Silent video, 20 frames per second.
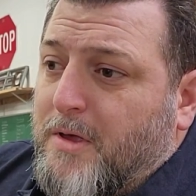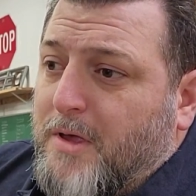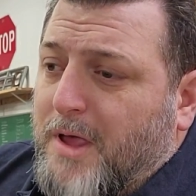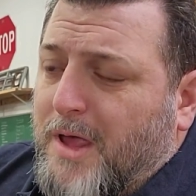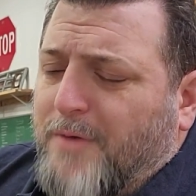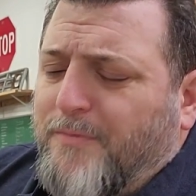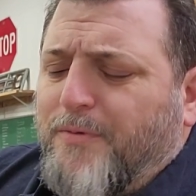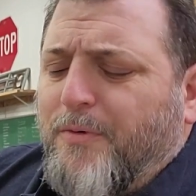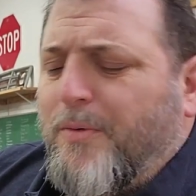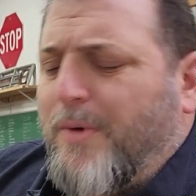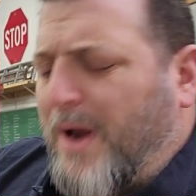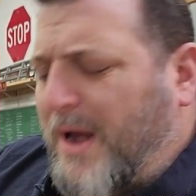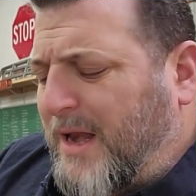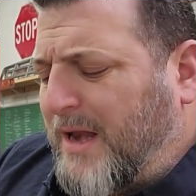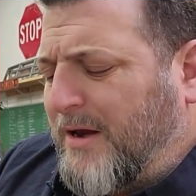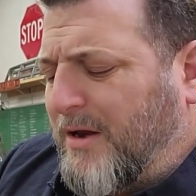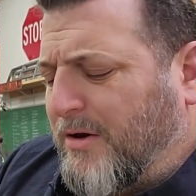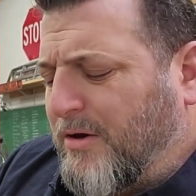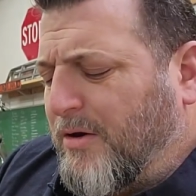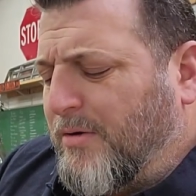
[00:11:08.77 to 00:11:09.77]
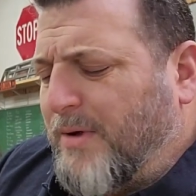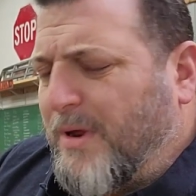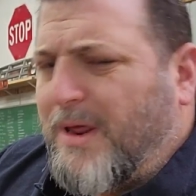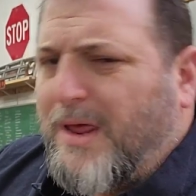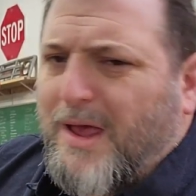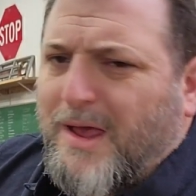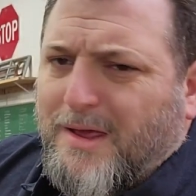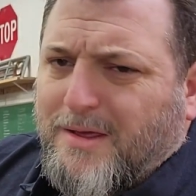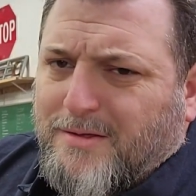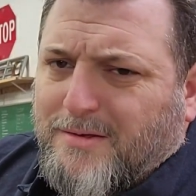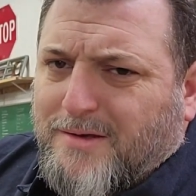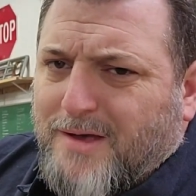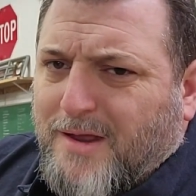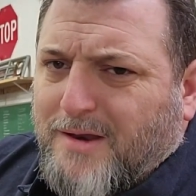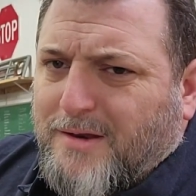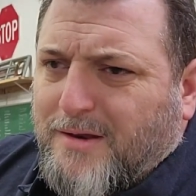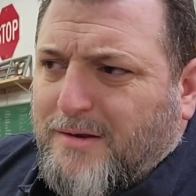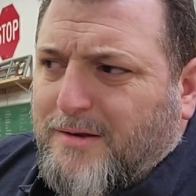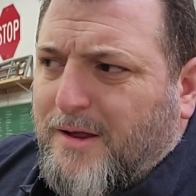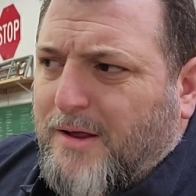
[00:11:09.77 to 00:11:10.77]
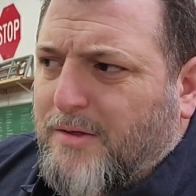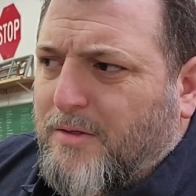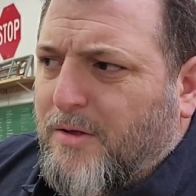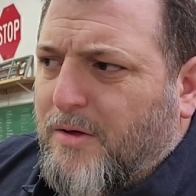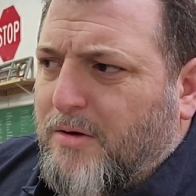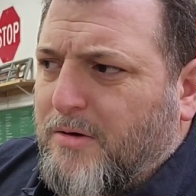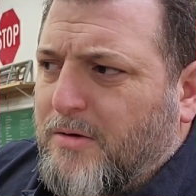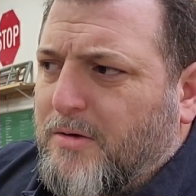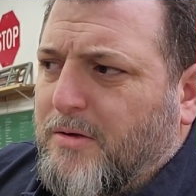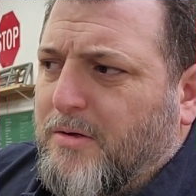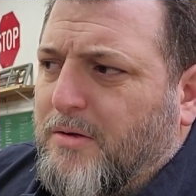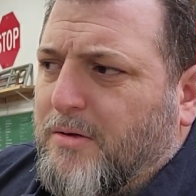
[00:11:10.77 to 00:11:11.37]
And for what I needed to do to it, yeah, I guess it kind of did take long.